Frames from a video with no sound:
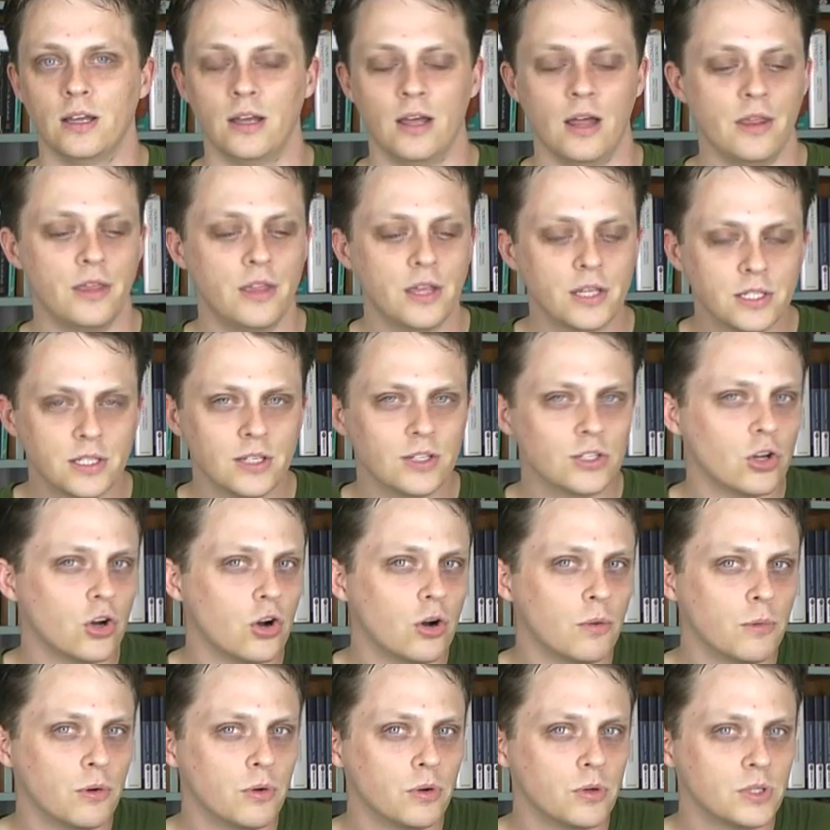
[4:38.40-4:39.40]
this is
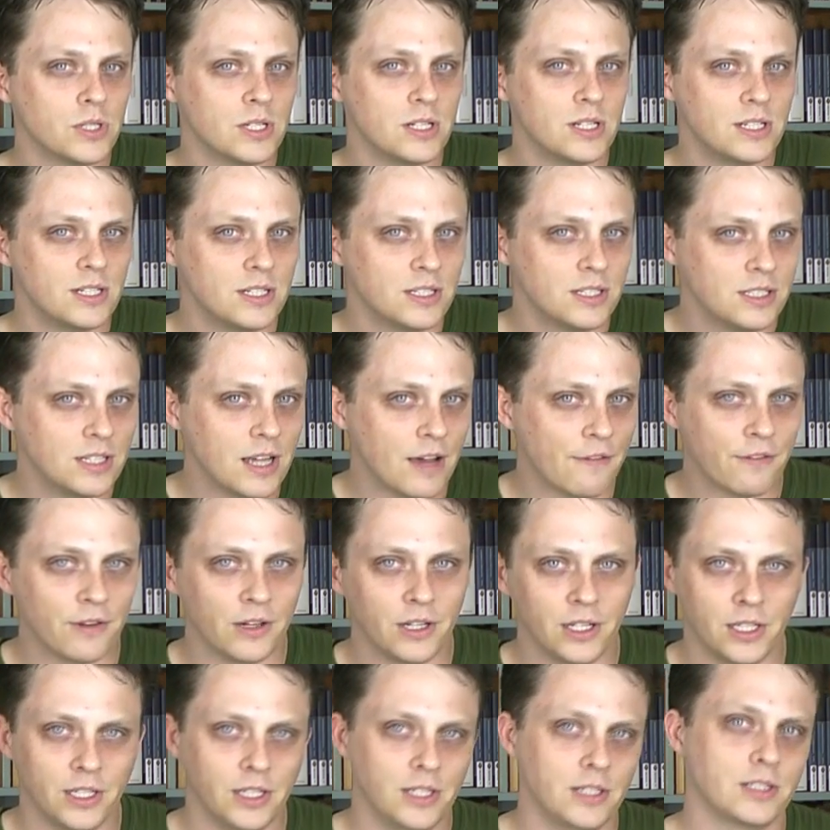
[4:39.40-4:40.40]
almost
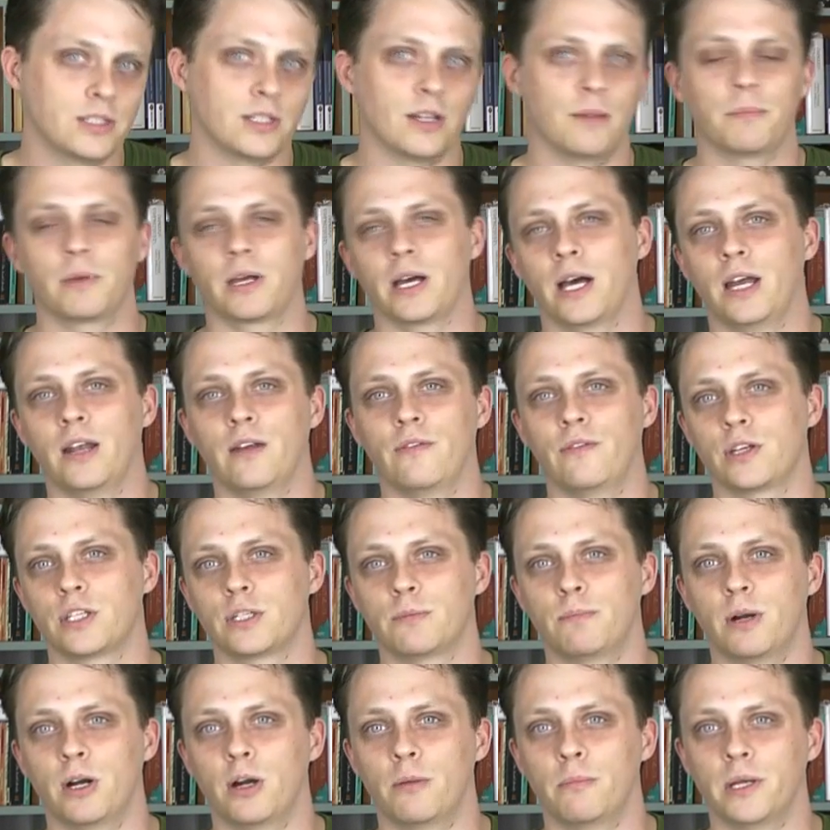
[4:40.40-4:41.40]
definitely some kind of
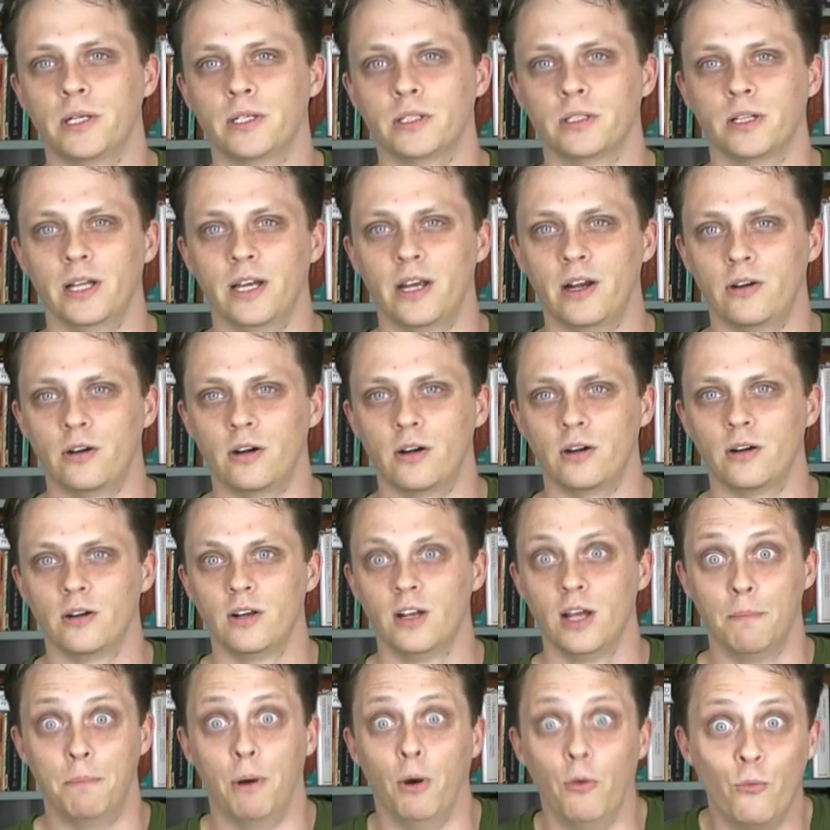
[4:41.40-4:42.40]
experimental error,
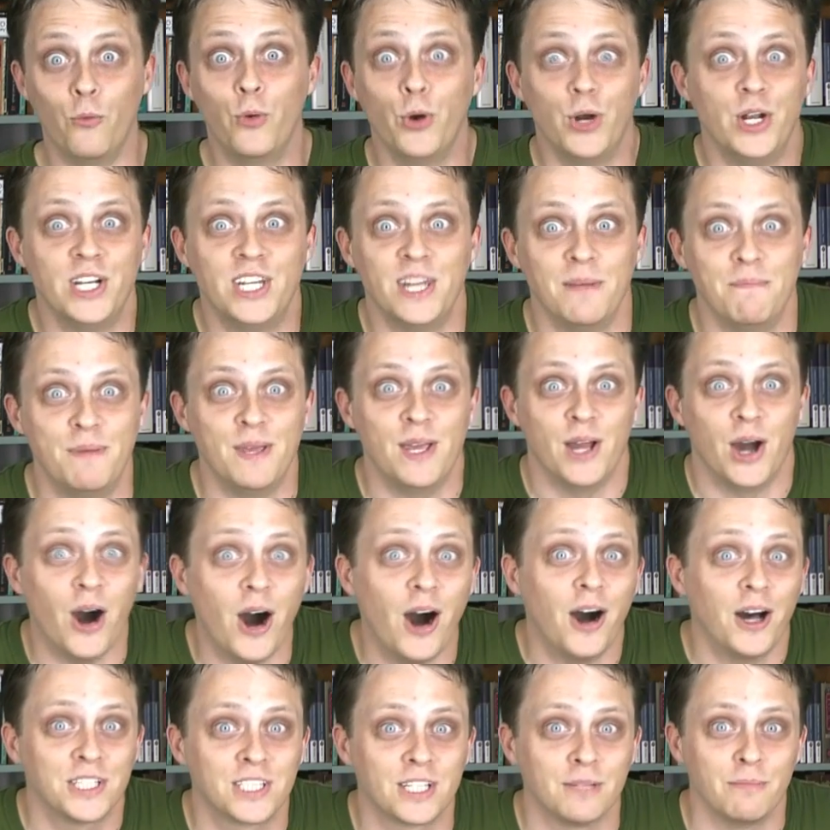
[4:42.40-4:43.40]
but wouldn't it be
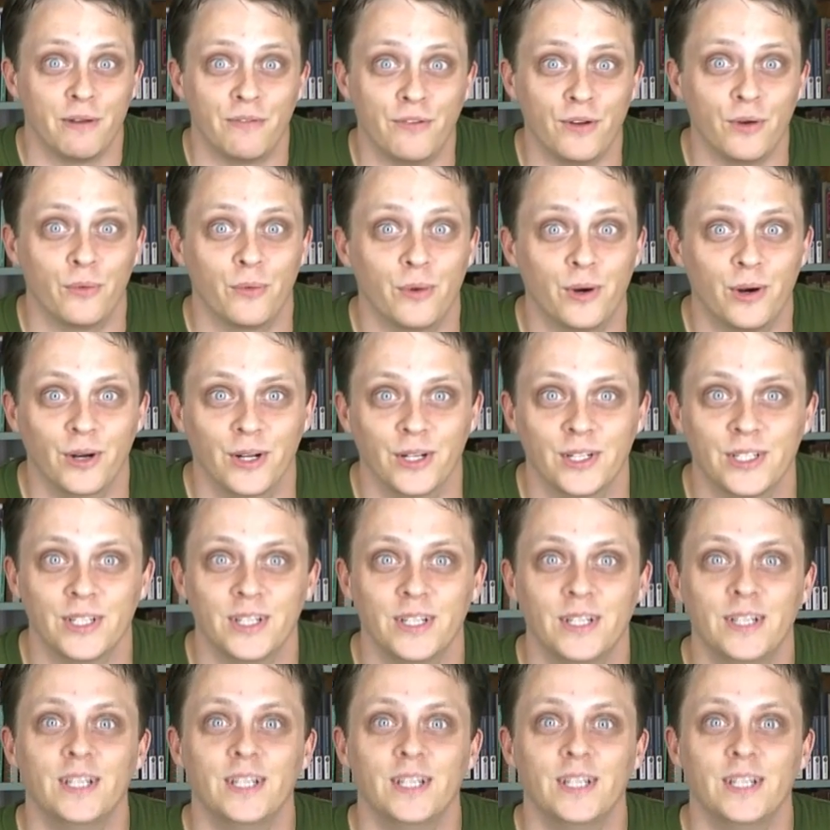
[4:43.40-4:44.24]
awesome if it weren't?